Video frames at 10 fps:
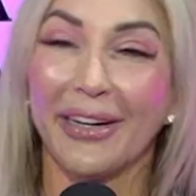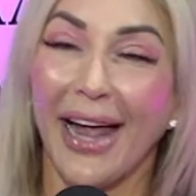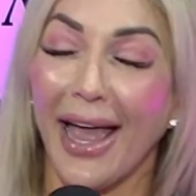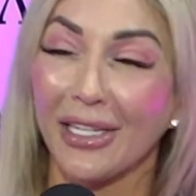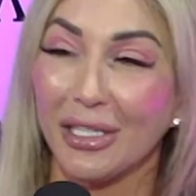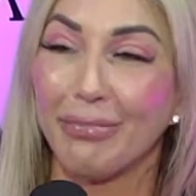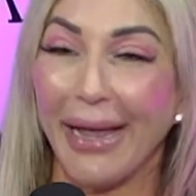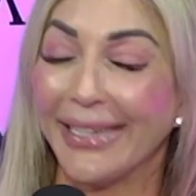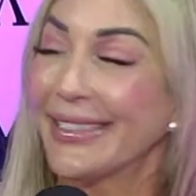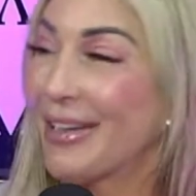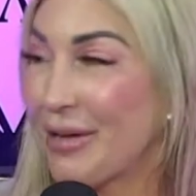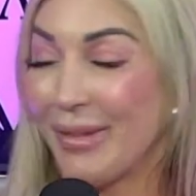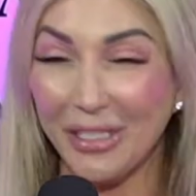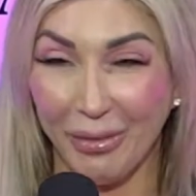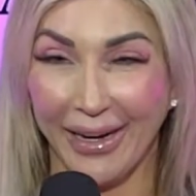I actually pinned it on
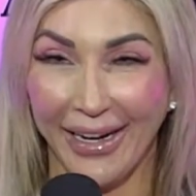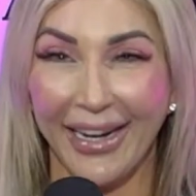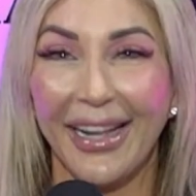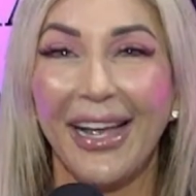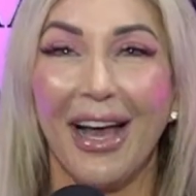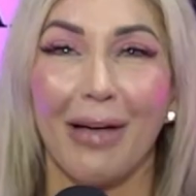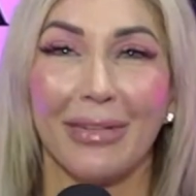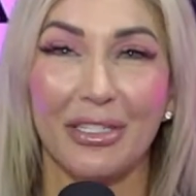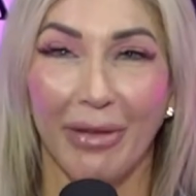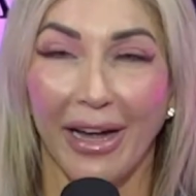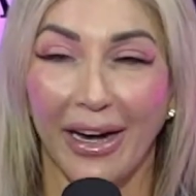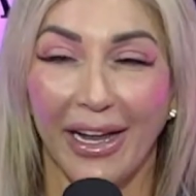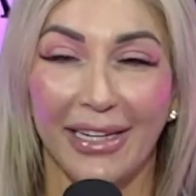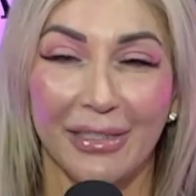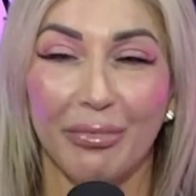my Twitter. On my Twitter
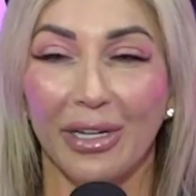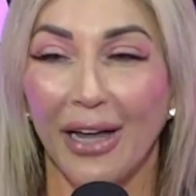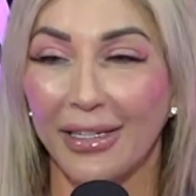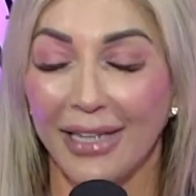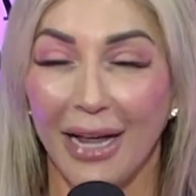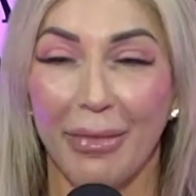is Brianna Diamond.